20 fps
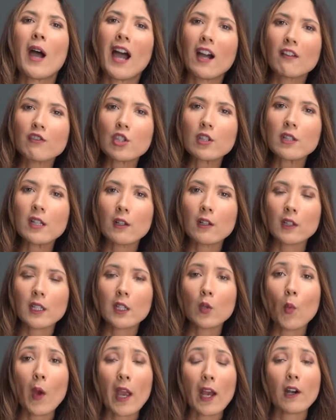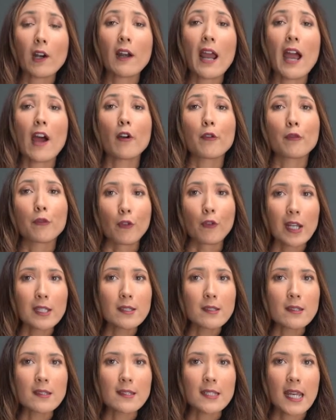after hearing where our
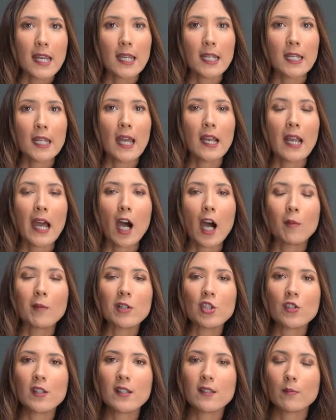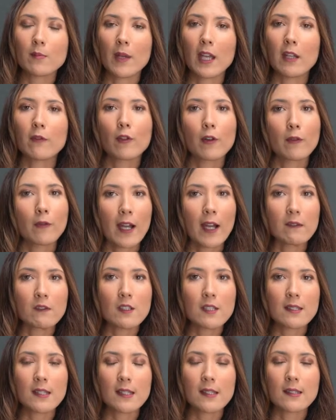friends stayed and how much they spent for 5 to
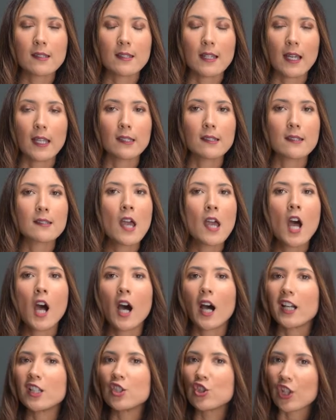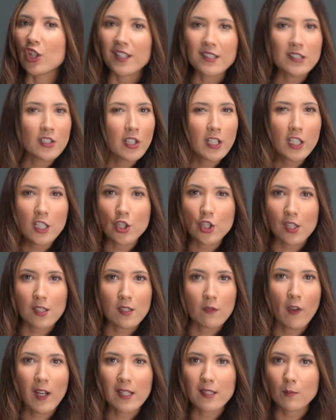6 nights, I just couldn't
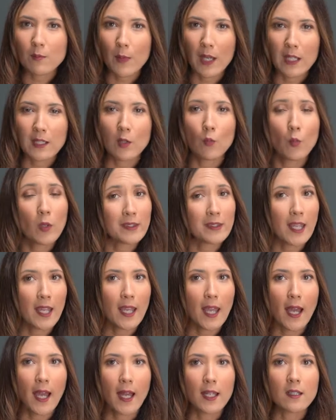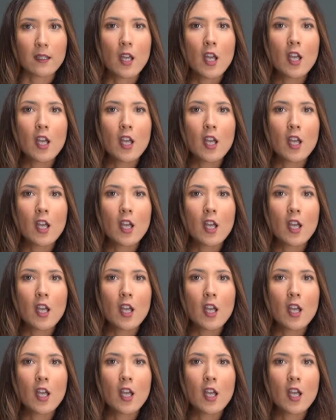justify spending what they had.